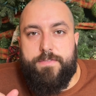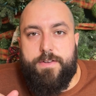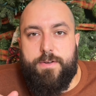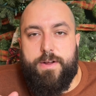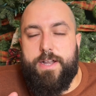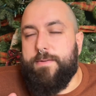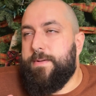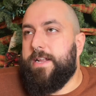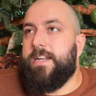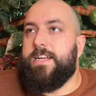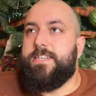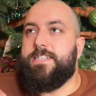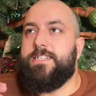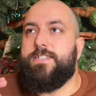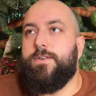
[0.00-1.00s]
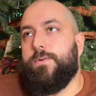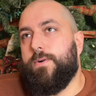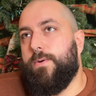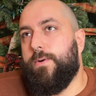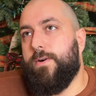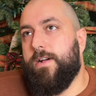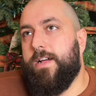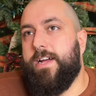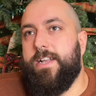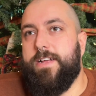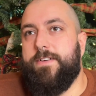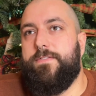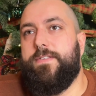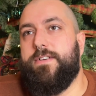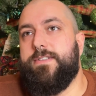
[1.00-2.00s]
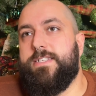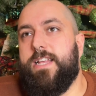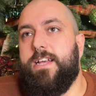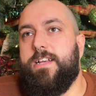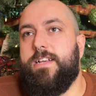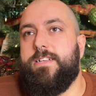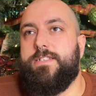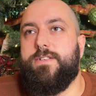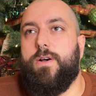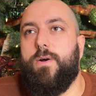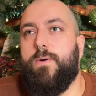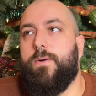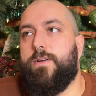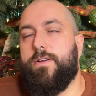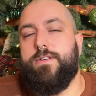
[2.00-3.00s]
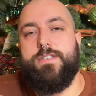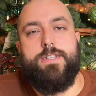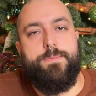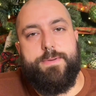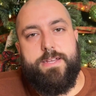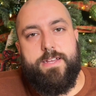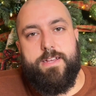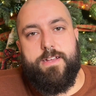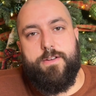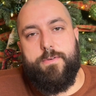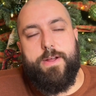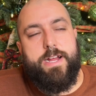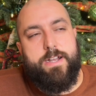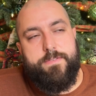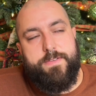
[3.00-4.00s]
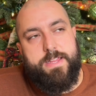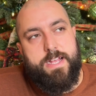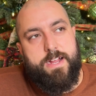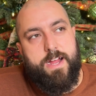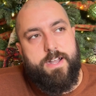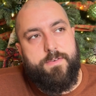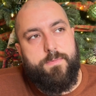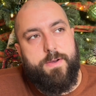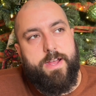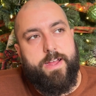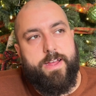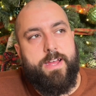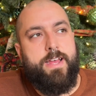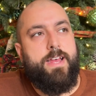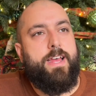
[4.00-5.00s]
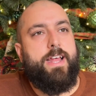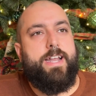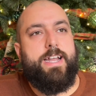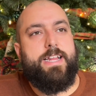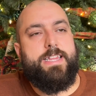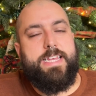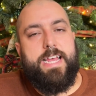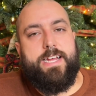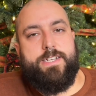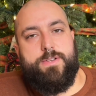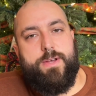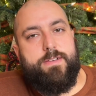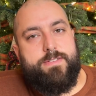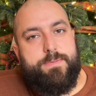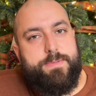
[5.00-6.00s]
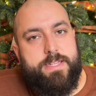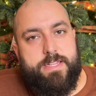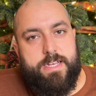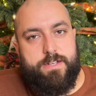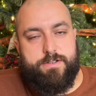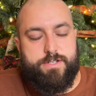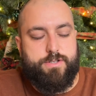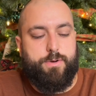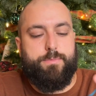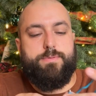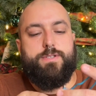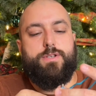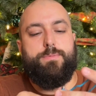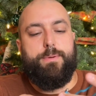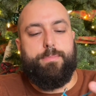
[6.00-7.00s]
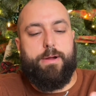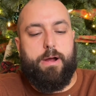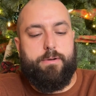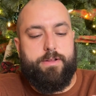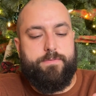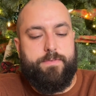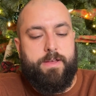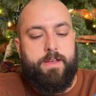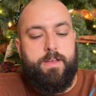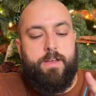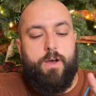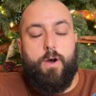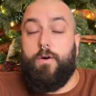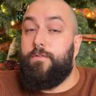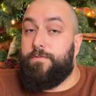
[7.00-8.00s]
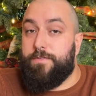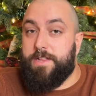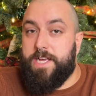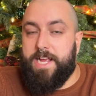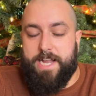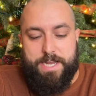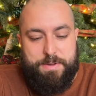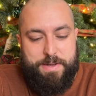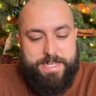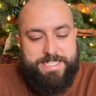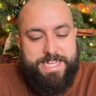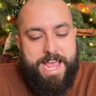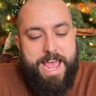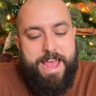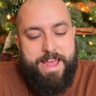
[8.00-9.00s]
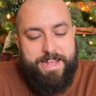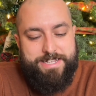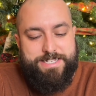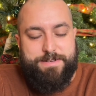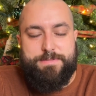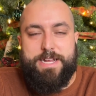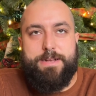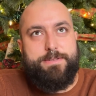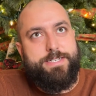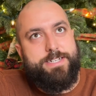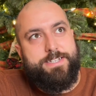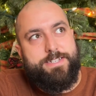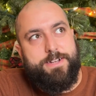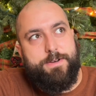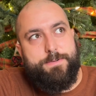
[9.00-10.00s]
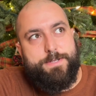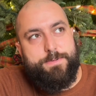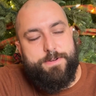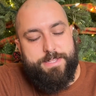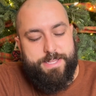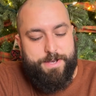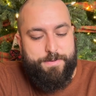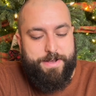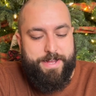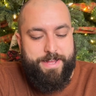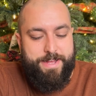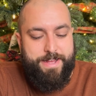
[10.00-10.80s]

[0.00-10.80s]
You know what I mean? It's just so cool, and it feels so good to be creative in that kind of way. And at the end, you have something that you're so super proud of. Hopefully, anyways. Sometimes it doesn't always work that way.